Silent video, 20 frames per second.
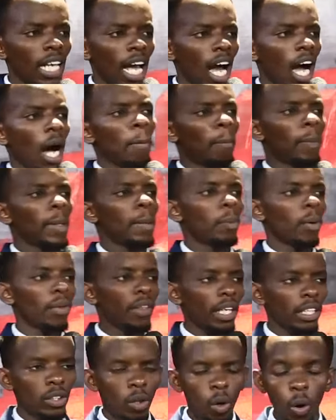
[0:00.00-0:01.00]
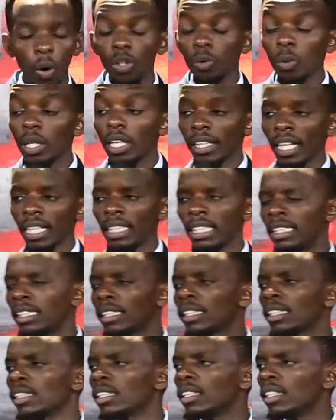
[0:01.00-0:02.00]
there are people that God will
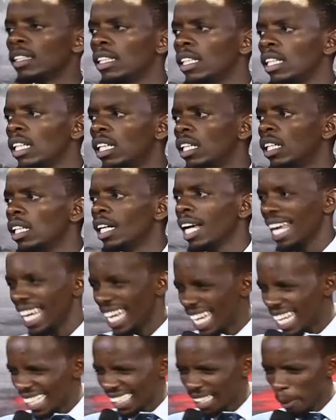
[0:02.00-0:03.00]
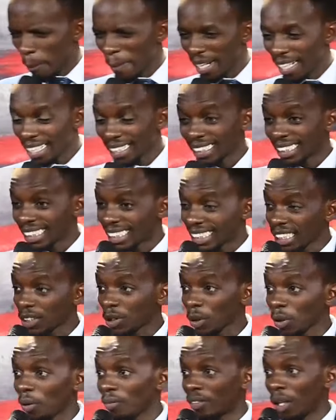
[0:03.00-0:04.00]
raise in the
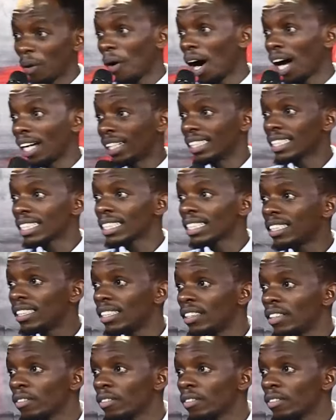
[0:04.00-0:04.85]
ministration of the word.